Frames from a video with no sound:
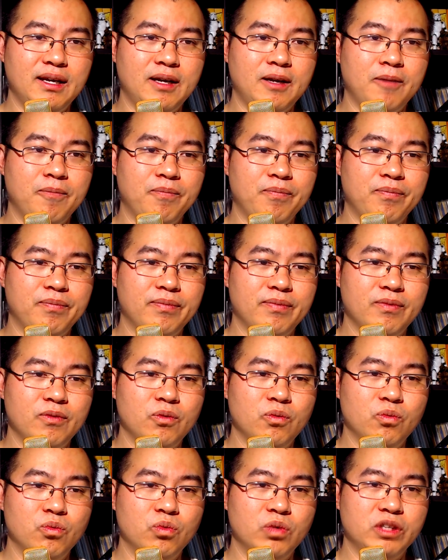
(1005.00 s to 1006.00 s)
um,
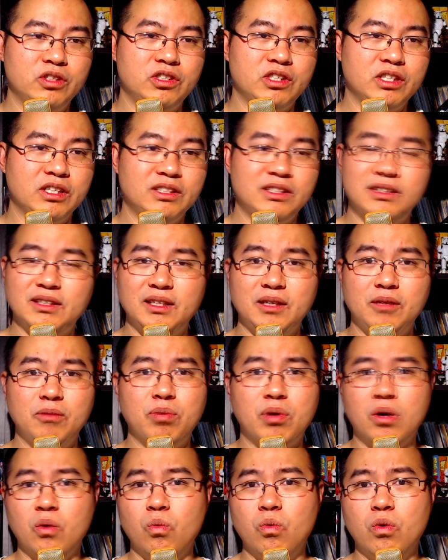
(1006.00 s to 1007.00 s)
what Justice
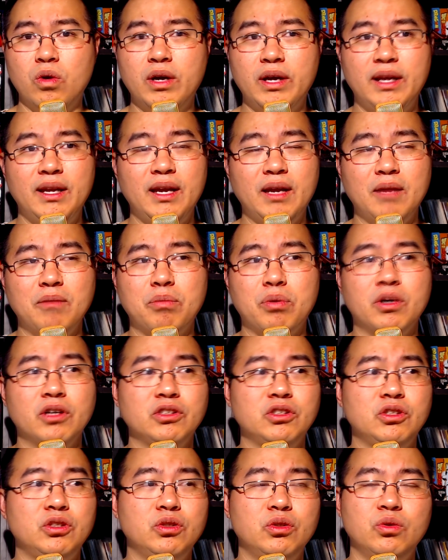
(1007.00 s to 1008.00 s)
League Part 1 and
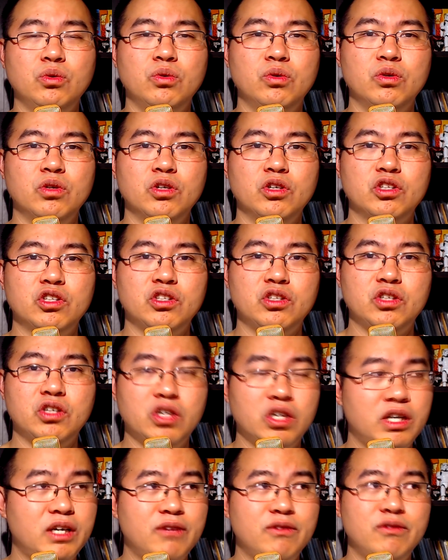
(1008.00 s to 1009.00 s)
Part 2
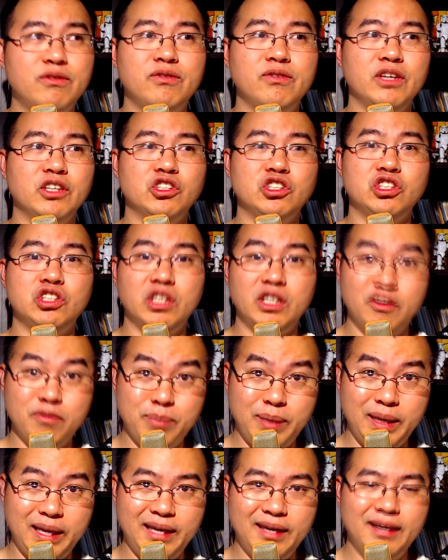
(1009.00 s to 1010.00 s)
could have and should
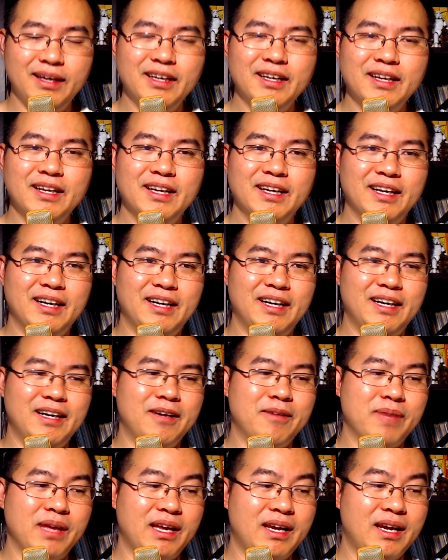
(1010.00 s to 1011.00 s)
have been.
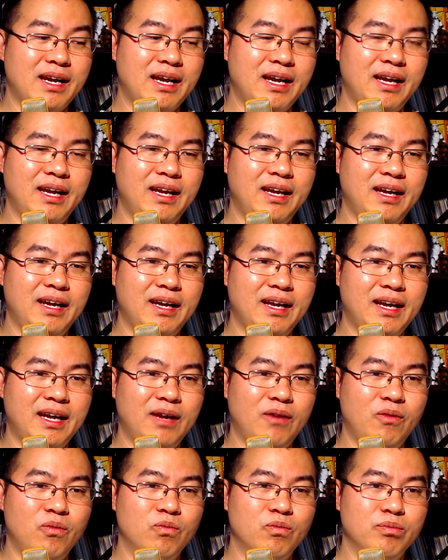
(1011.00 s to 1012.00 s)
Um, and I,
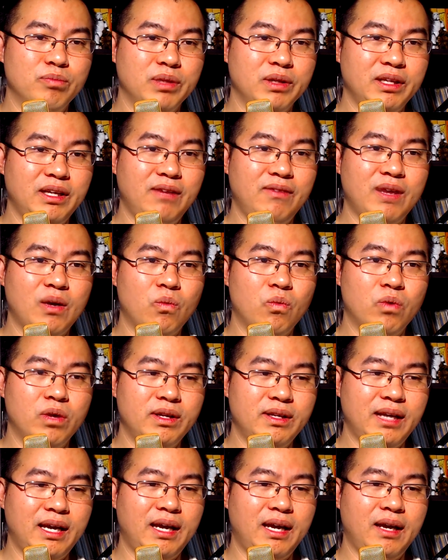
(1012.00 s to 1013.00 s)
I believe that
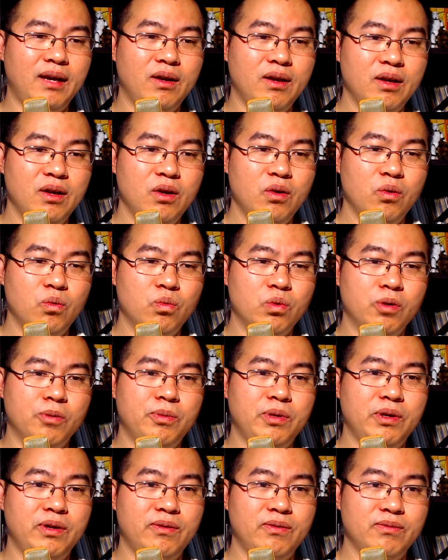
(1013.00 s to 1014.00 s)
one day
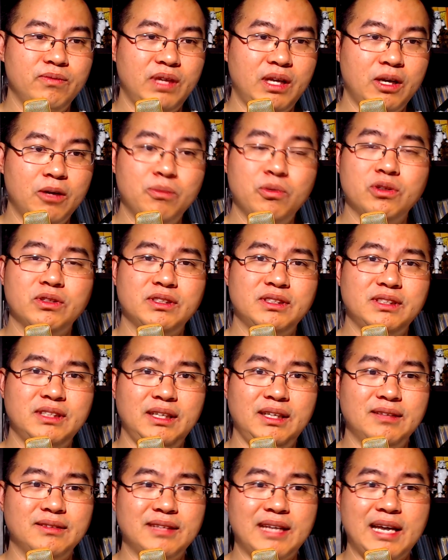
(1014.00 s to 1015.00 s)
we'll be able to
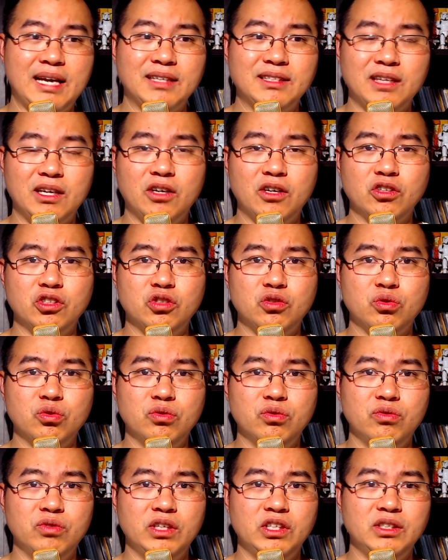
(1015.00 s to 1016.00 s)
see Zack Snyder's
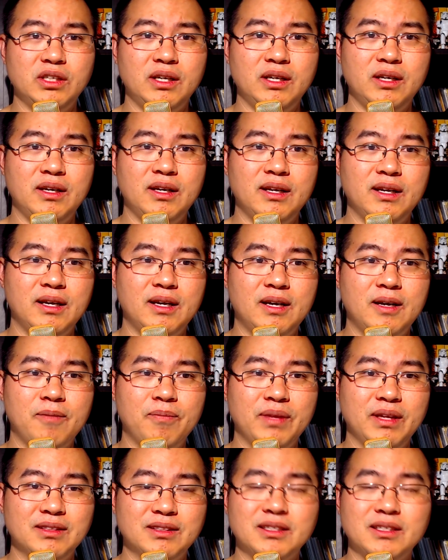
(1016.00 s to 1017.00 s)
true vision
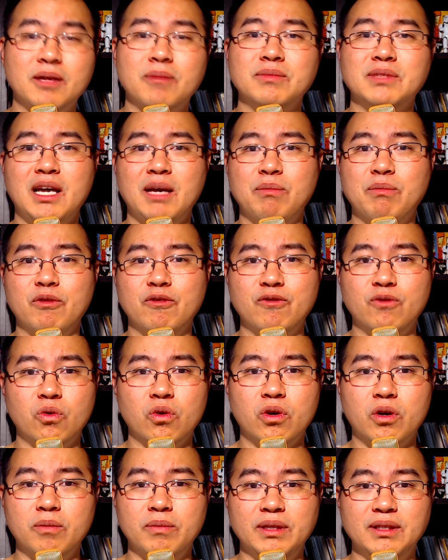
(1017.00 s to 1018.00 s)
um, in some type of
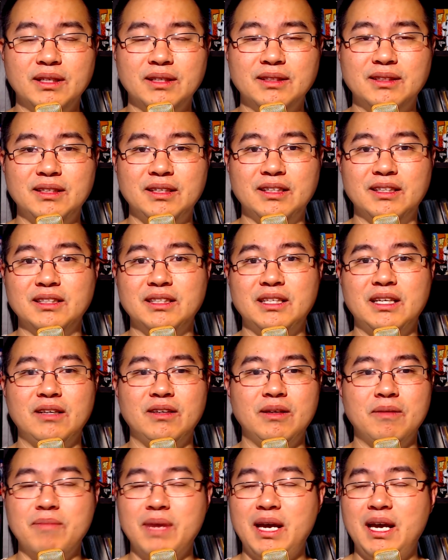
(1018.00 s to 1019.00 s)
form. It does it does
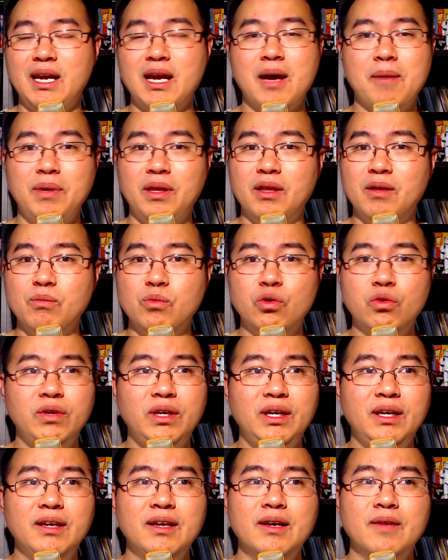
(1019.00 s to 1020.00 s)
it may not be the
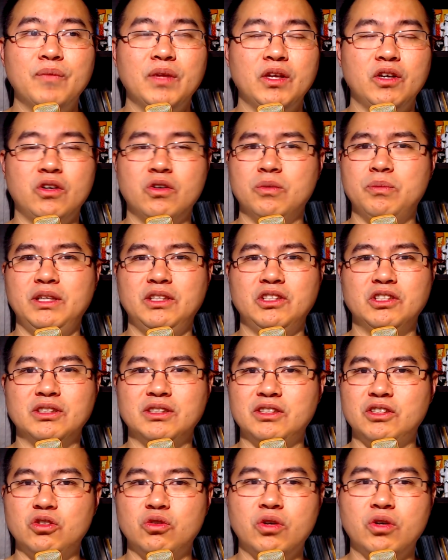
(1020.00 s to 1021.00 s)
movie. It could be
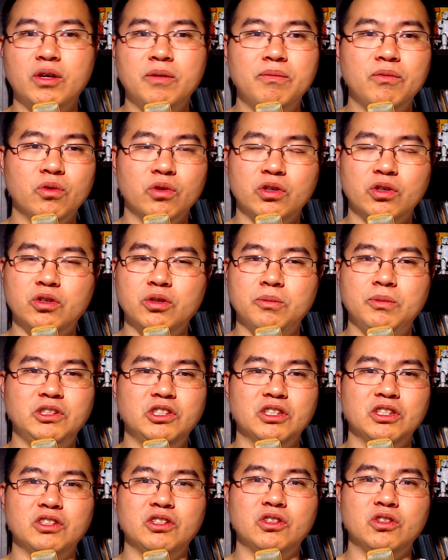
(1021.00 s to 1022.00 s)
just a script or it could
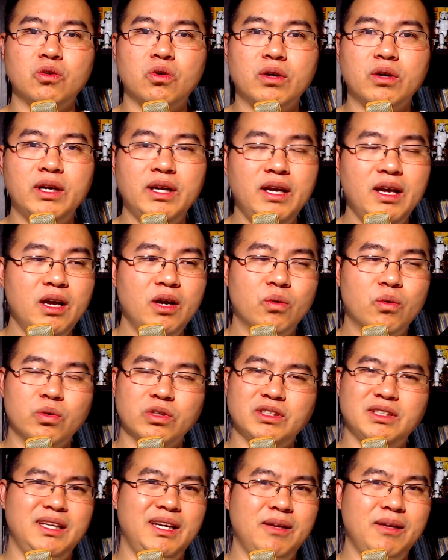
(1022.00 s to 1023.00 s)
be just a story.
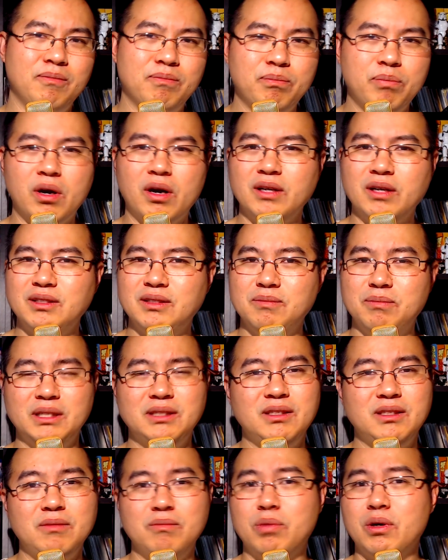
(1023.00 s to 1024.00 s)
We're seeing parts,
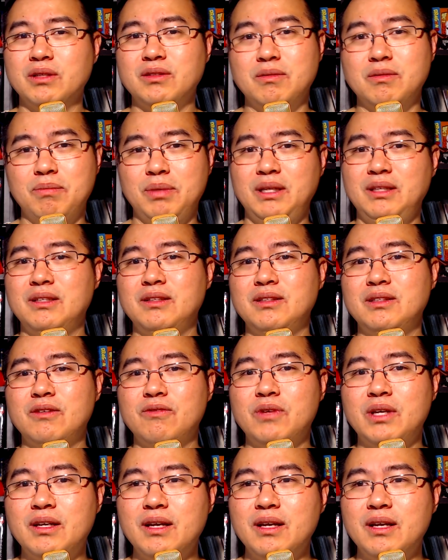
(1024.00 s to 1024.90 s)
bits and parts and pieces